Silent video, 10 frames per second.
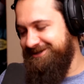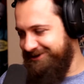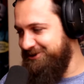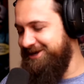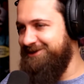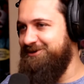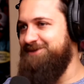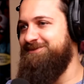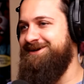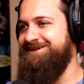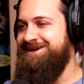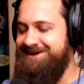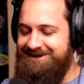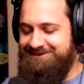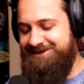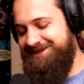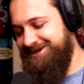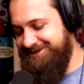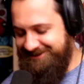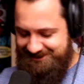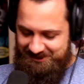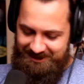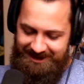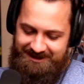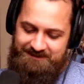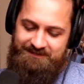He's like, oh, yeah, the way he has this, you know, like.